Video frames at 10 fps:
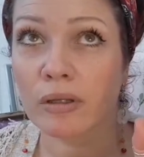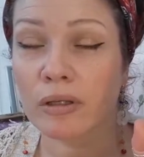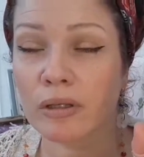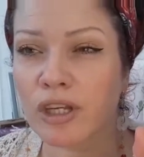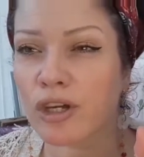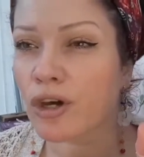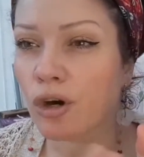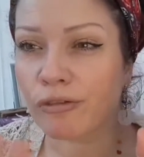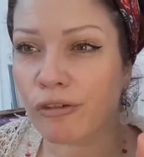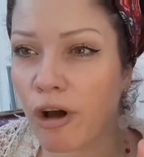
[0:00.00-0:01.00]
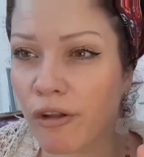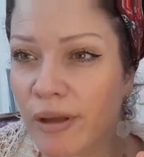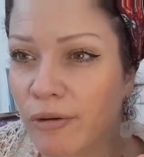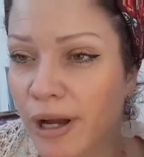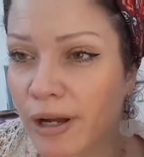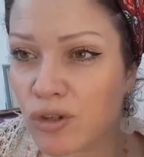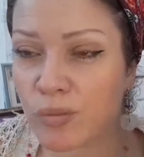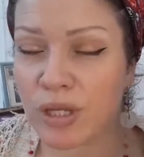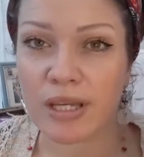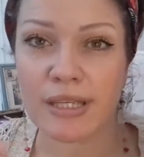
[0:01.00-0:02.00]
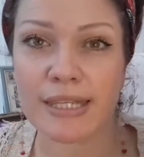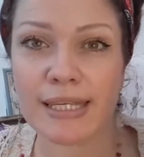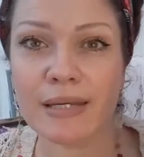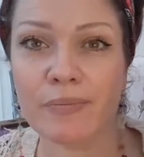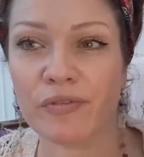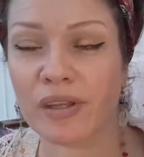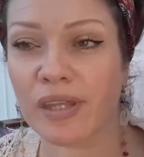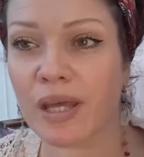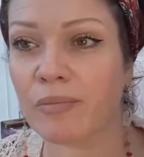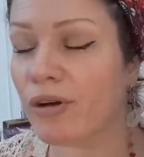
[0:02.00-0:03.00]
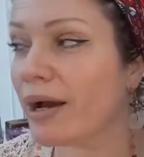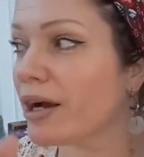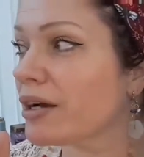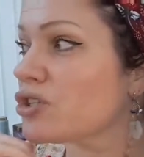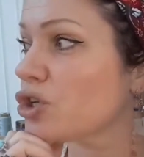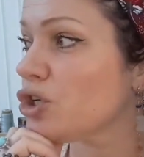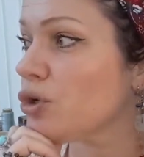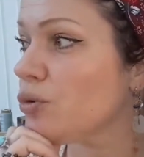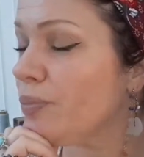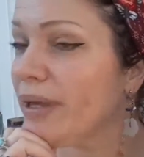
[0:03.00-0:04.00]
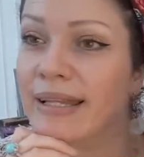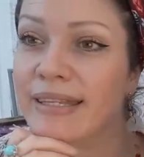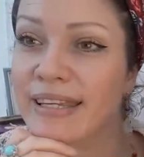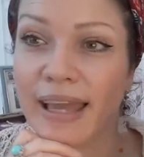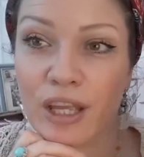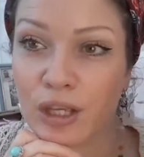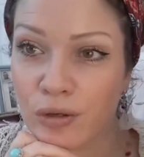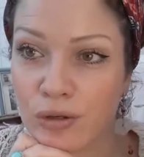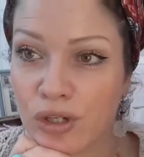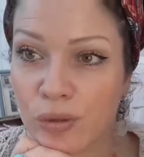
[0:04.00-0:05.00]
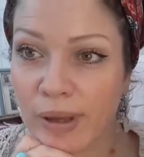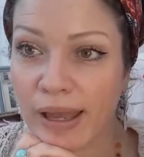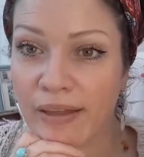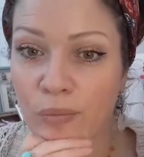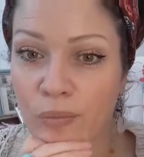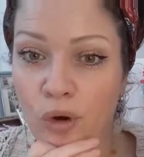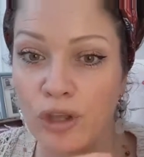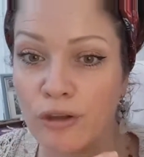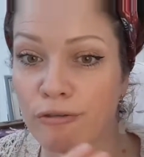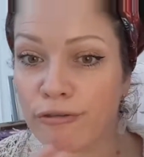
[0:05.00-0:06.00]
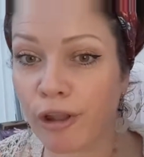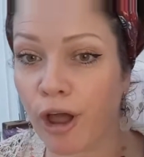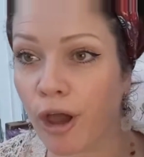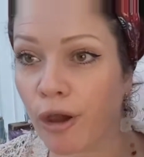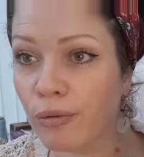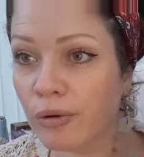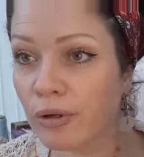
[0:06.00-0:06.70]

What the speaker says: you can cover all them cracks up. You can seep within them cracks. You begin to get used to it, and the more you flow.